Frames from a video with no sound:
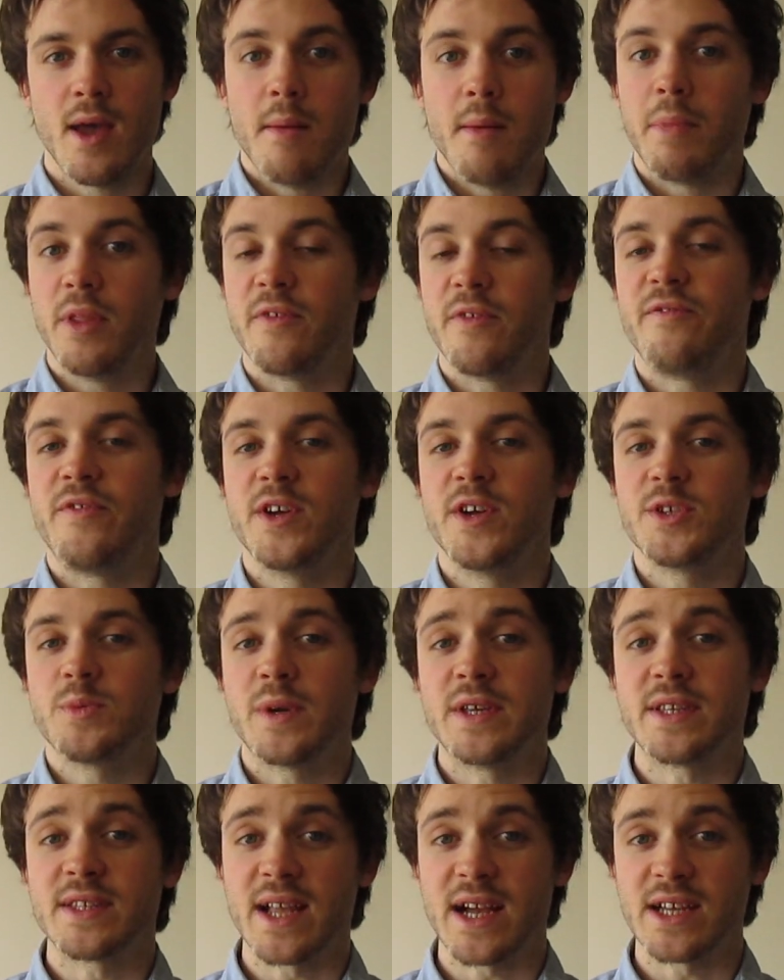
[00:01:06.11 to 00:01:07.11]
But the first
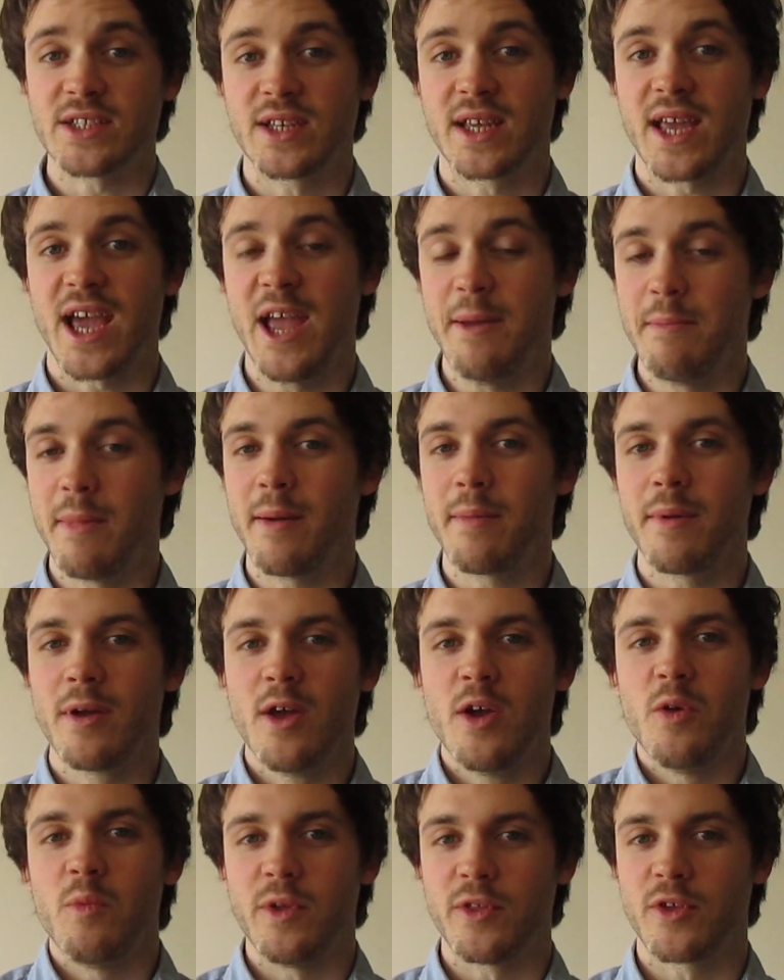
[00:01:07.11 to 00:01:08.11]
ways NASA came up
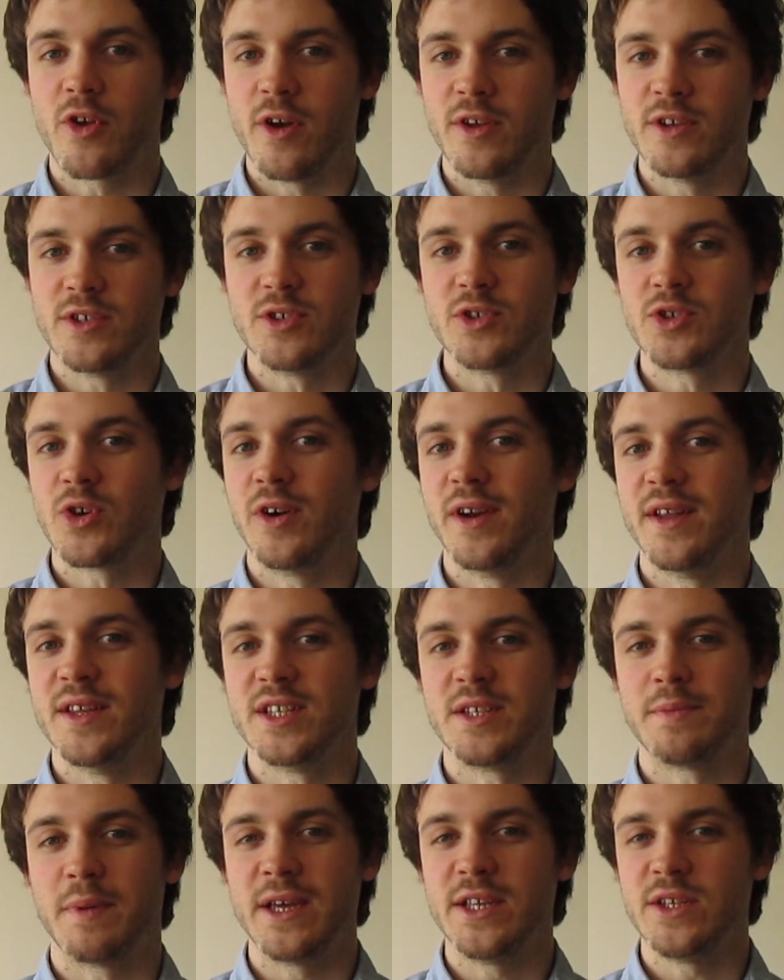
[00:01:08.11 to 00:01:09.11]
with going to the toilet in
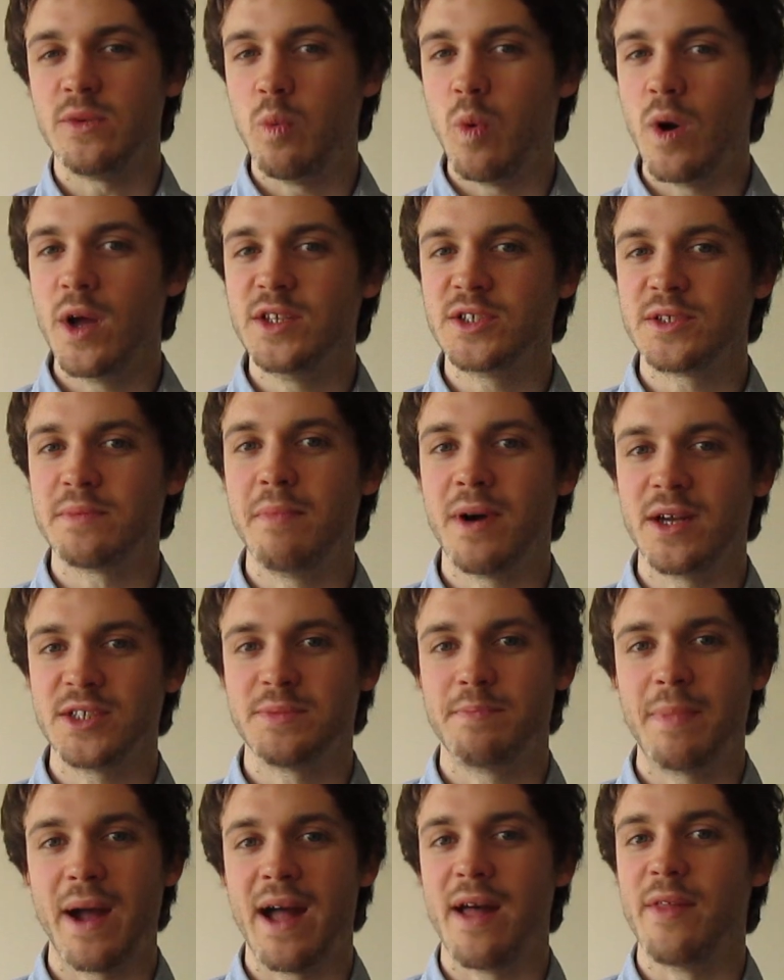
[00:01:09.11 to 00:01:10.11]
space weren't
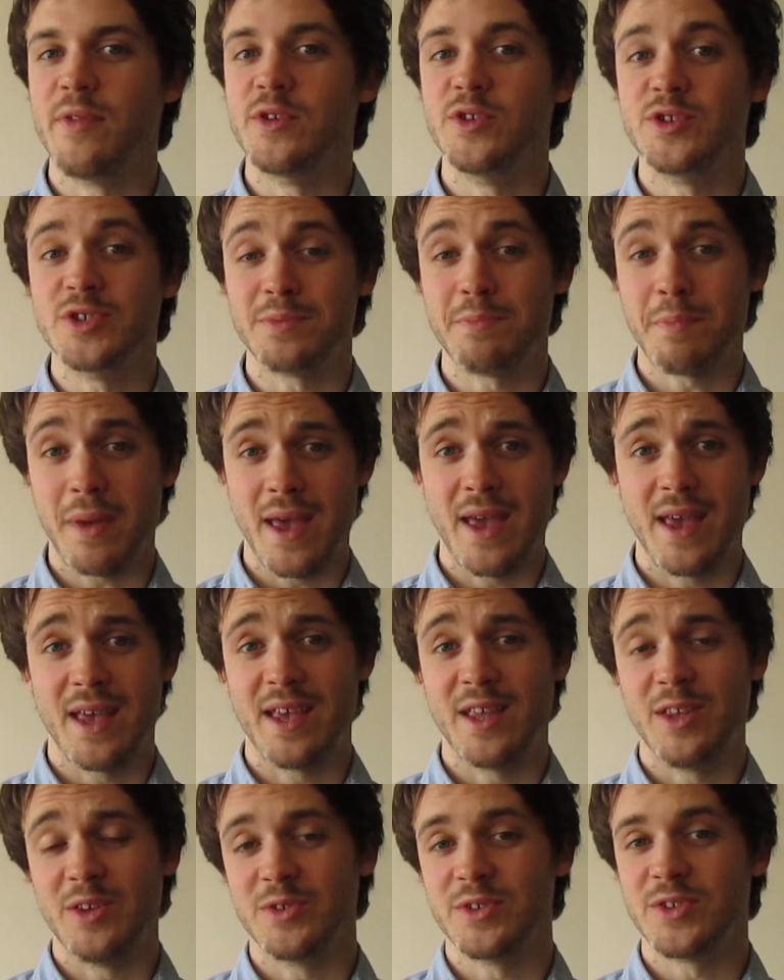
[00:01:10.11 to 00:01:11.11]
much better than just
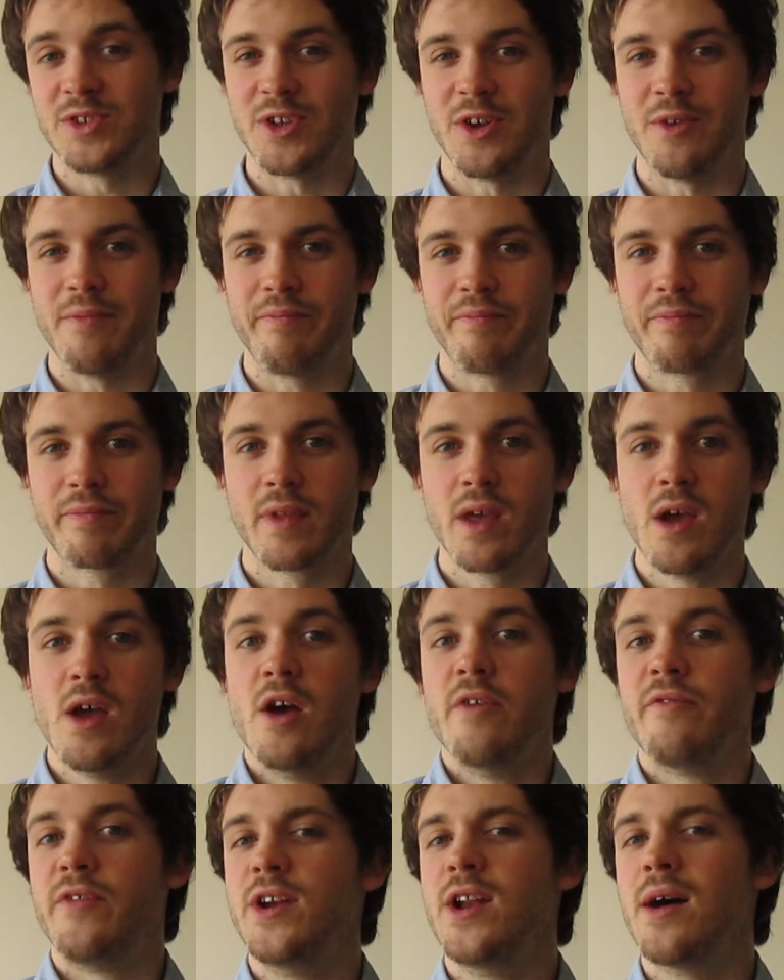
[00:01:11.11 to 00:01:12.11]
peeing in your suit.
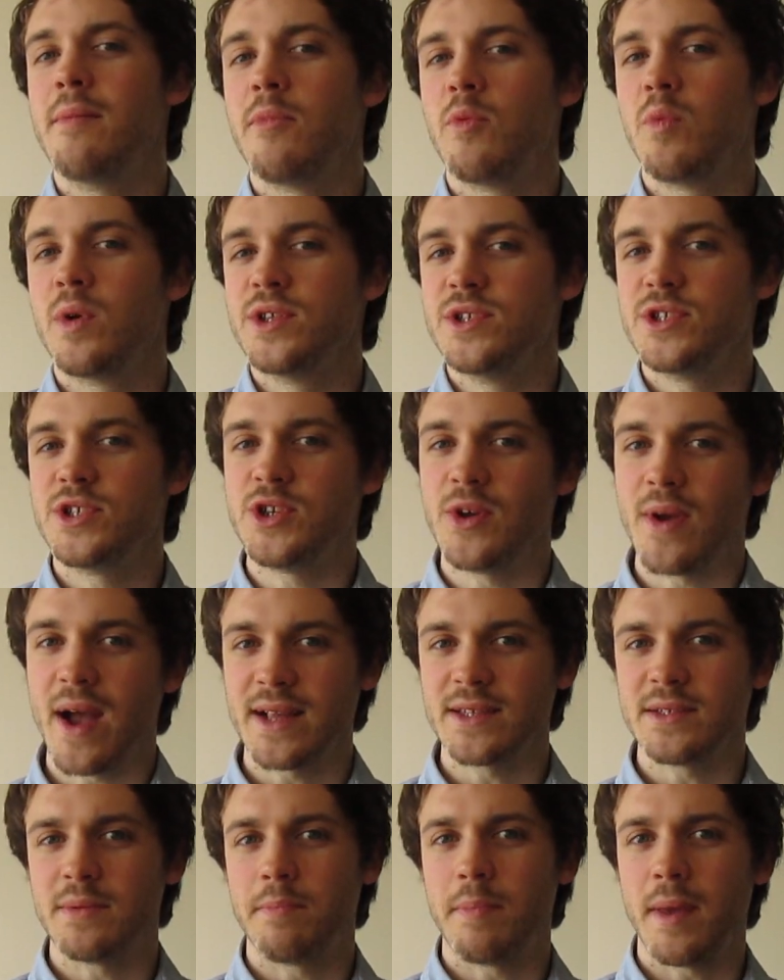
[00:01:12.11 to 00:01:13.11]
For number ones, you
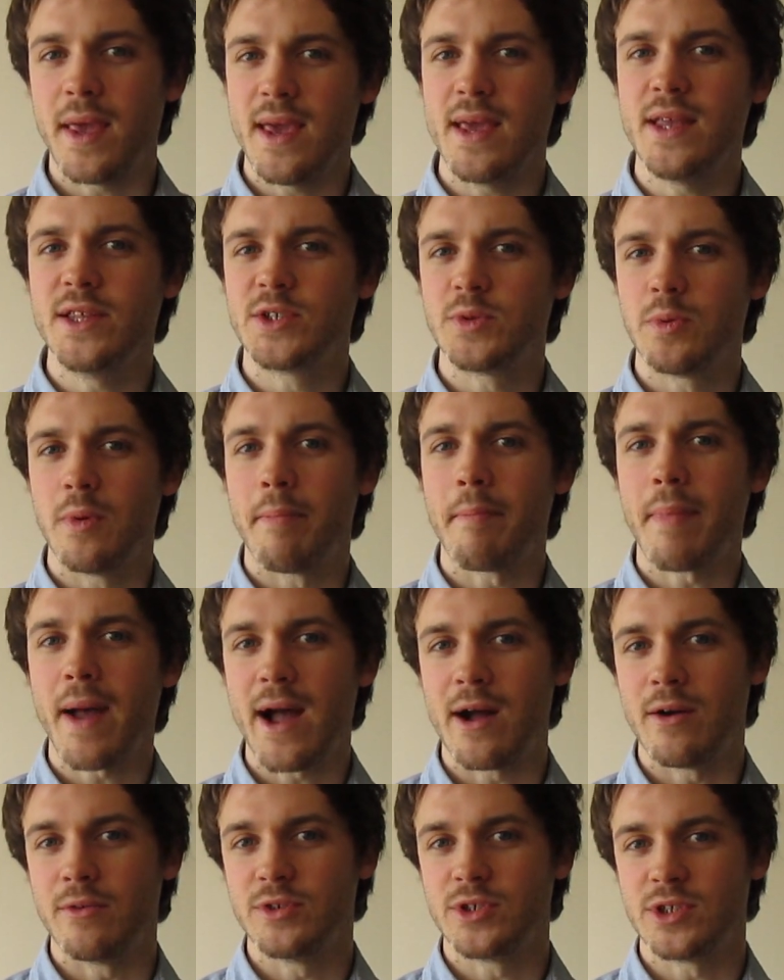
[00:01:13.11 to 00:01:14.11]
had to pee into a
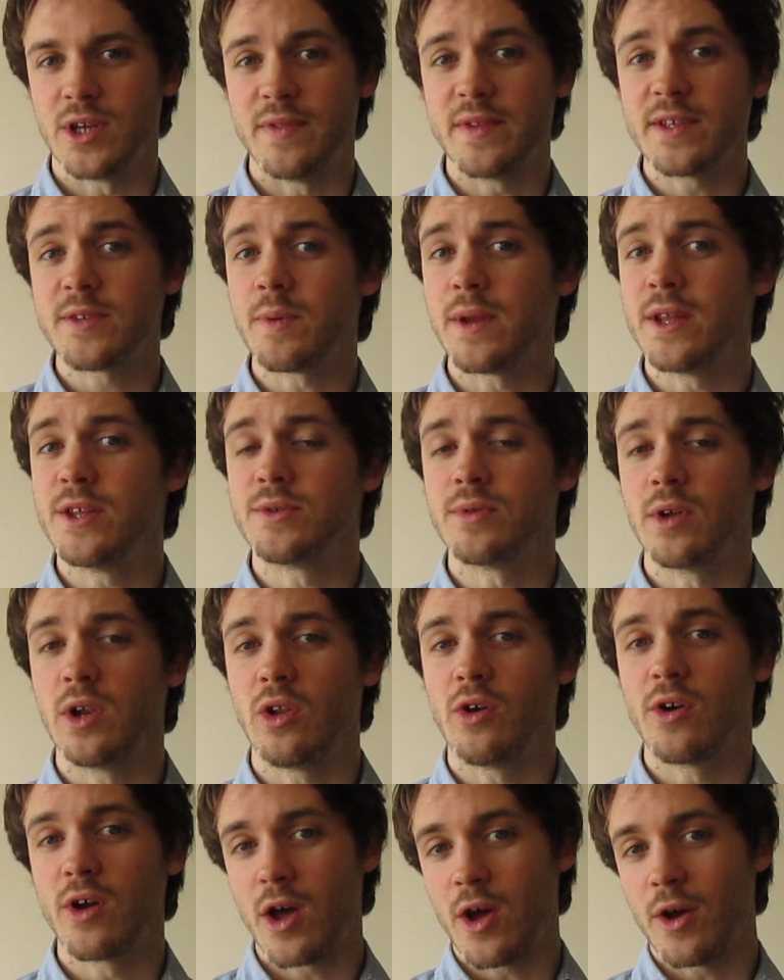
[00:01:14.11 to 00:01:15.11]
pouch and this went into a
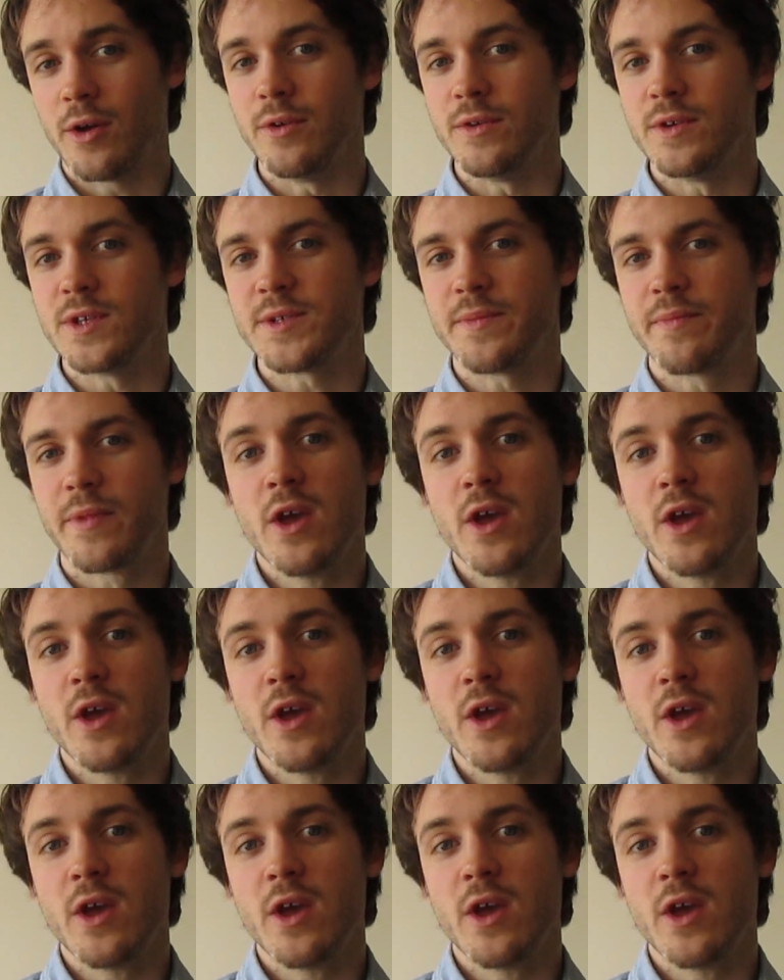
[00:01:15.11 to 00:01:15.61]
long hose.